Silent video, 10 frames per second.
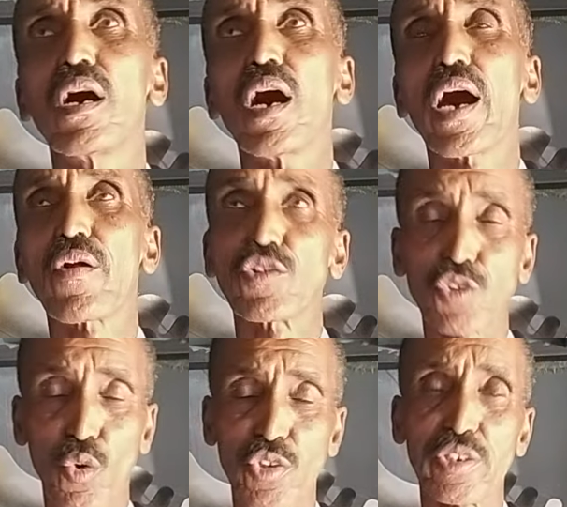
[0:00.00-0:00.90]
And
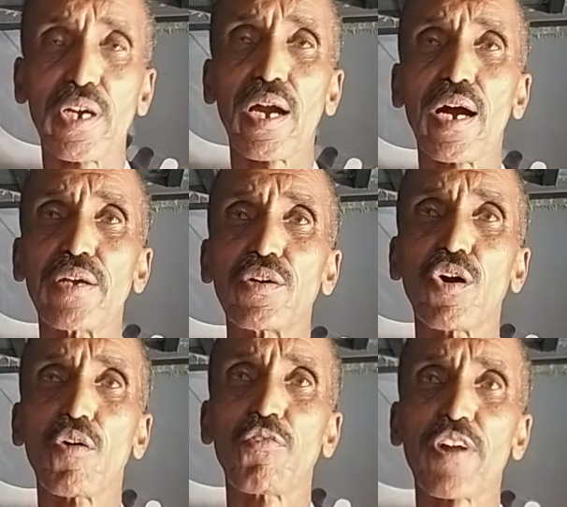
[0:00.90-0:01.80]
also coaching,
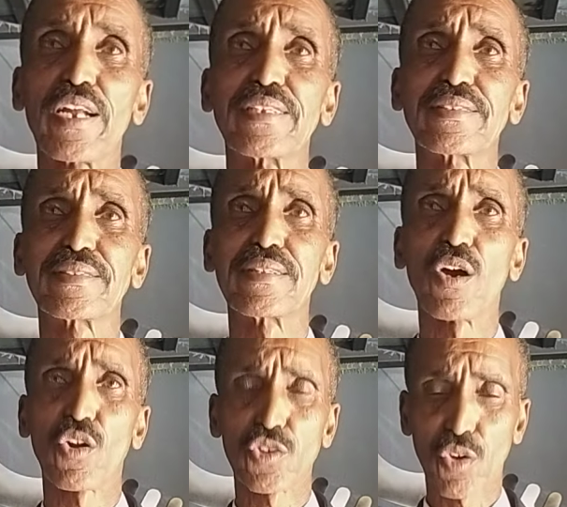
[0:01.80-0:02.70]
friends,
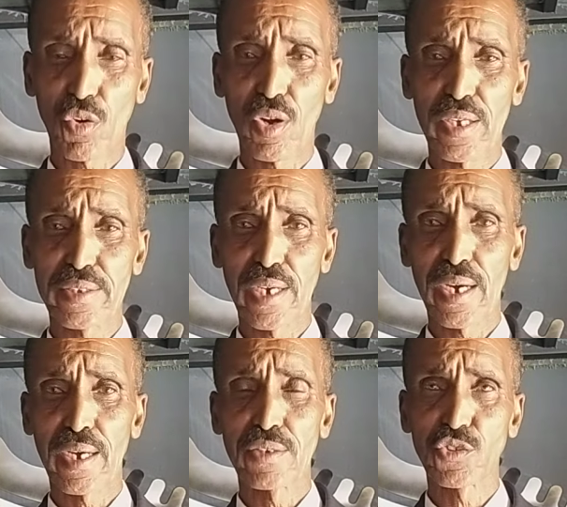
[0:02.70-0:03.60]
theological
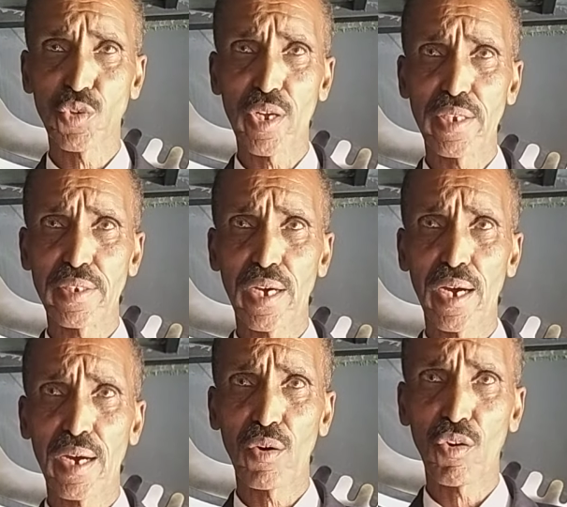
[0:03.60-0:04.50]
college student
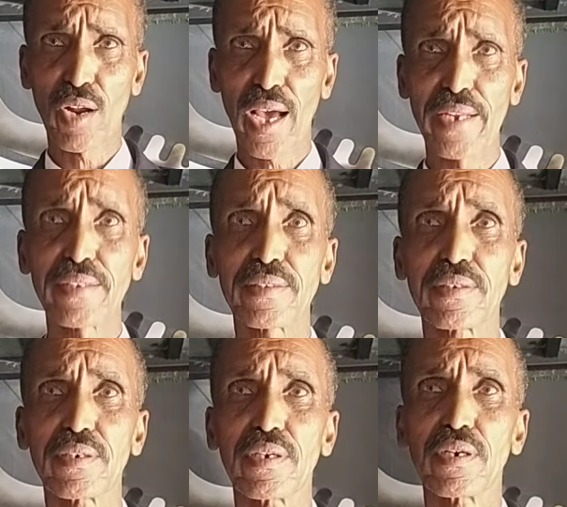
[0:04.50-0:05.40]
online,
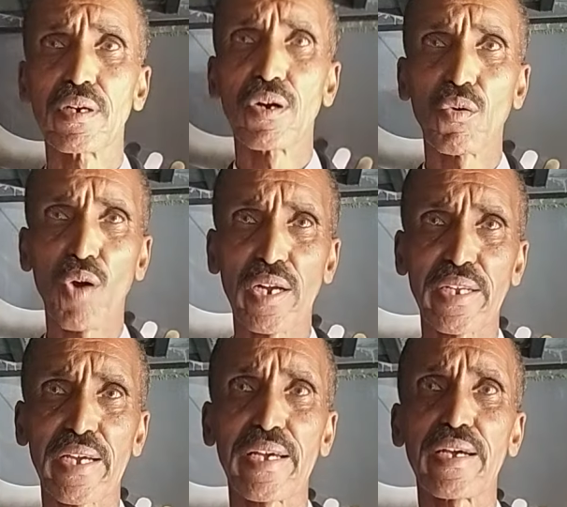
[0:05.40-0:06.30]
who are
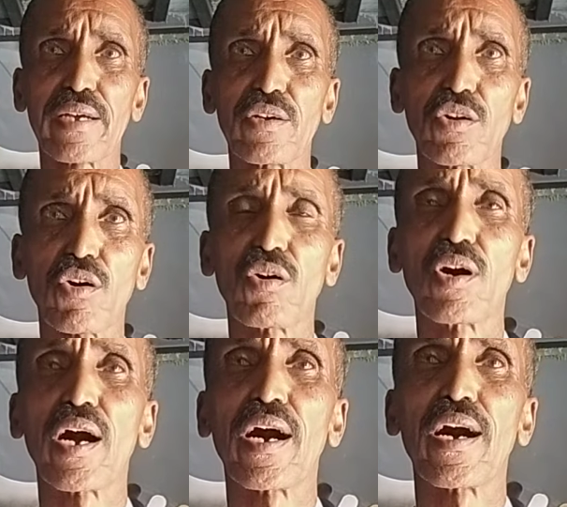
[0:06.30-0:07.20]
taking,
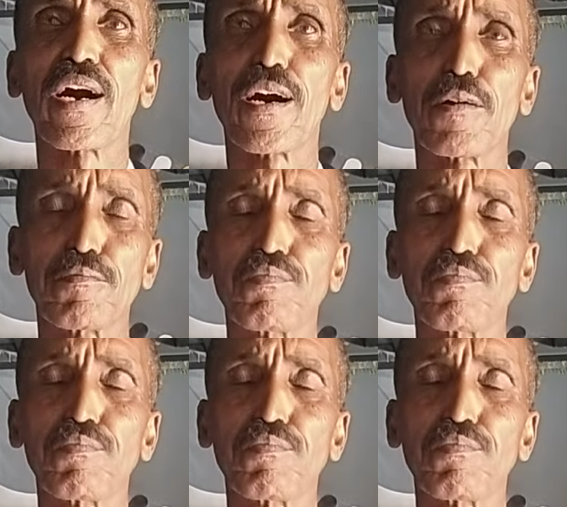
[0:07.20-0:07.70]
also